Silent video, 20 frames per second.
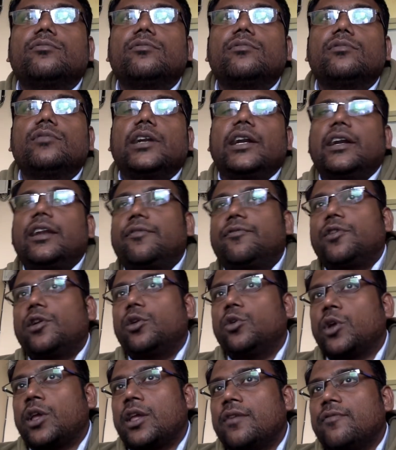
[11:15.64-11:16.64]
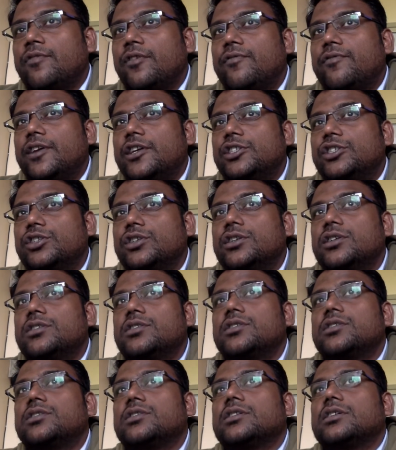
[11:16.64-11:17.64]
right, if you're looking for
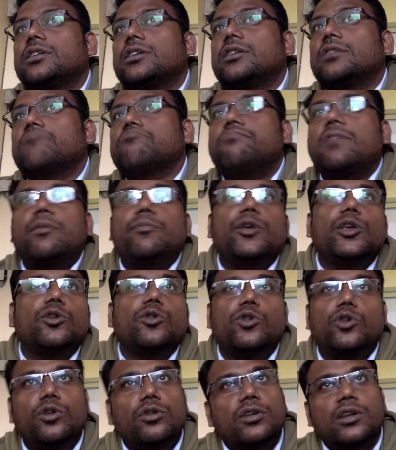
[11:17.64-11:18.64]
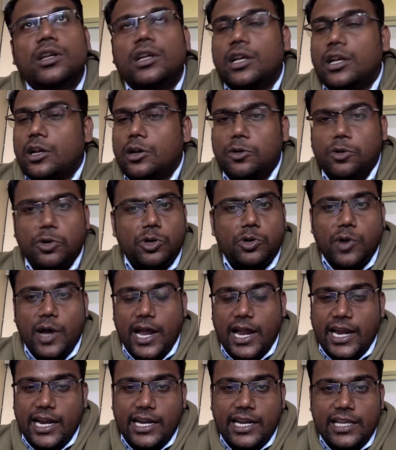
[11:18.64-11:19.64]
freshers, maybe you could go to
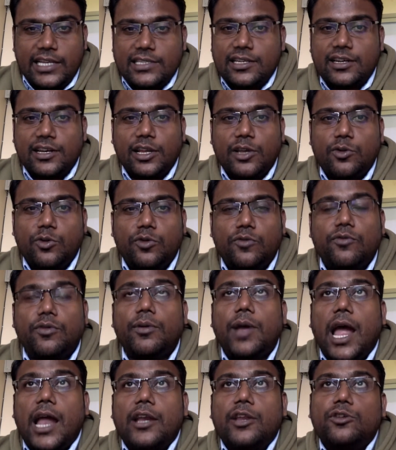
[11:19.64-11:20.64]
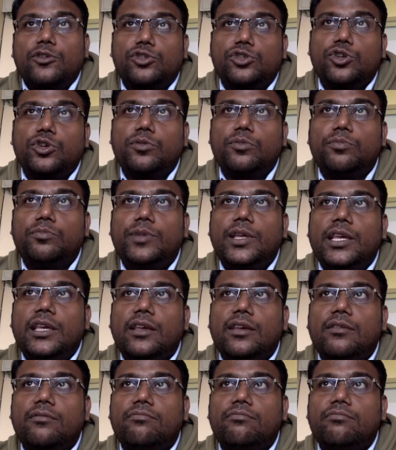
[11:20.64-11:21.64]
IITs and recruit, and you should
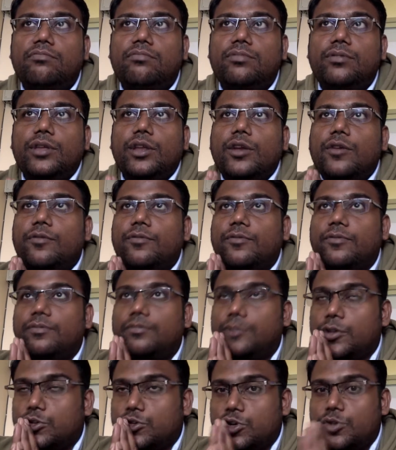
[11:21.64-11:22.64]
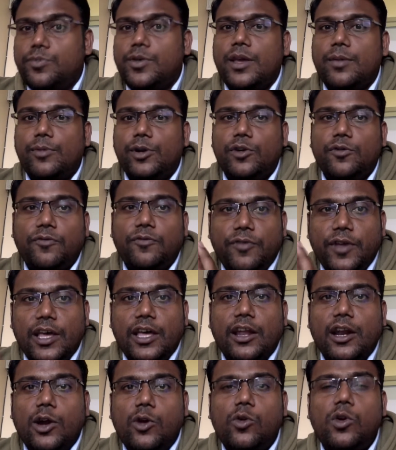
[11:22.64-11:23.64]
be, you should be able to
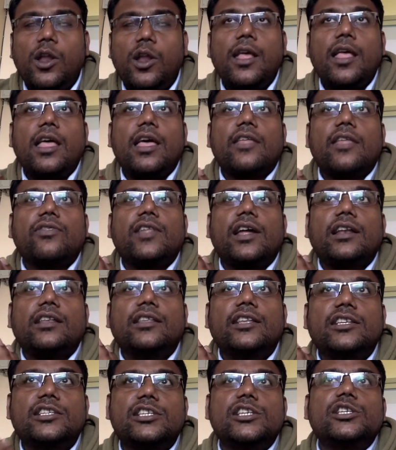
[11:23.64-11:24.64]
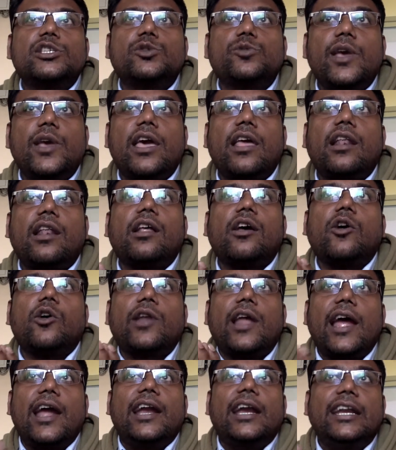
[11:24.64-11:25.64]
figure out that this is where on
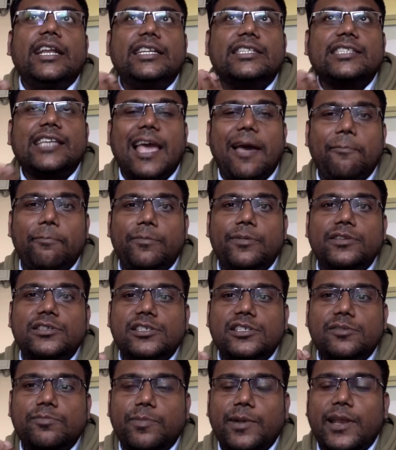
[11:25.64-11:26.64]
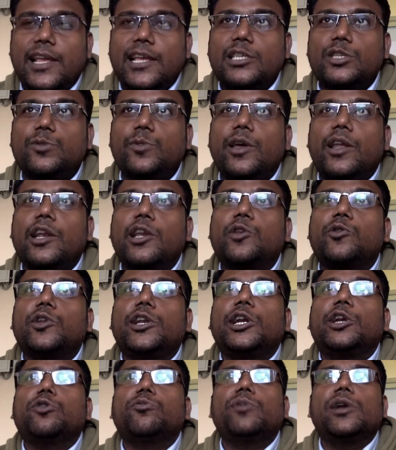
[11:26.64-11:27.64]
IIT's campus is a place wherein you
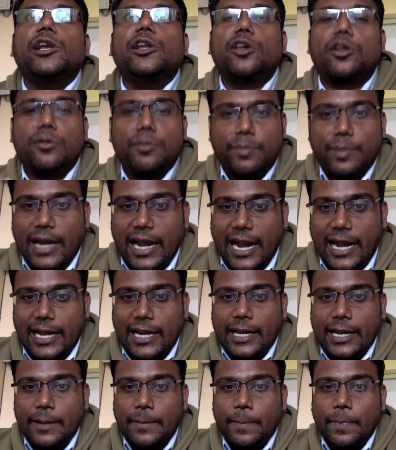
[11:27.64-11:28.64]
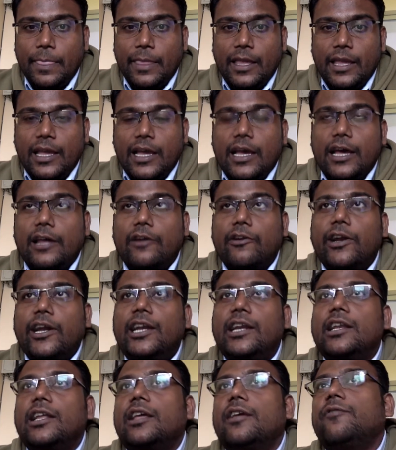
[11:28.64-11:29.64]
need to build your brand,
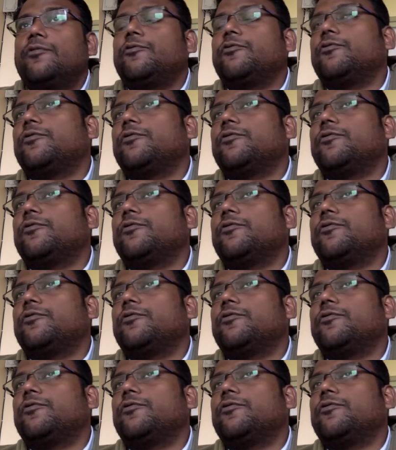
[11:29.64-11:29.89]
right? If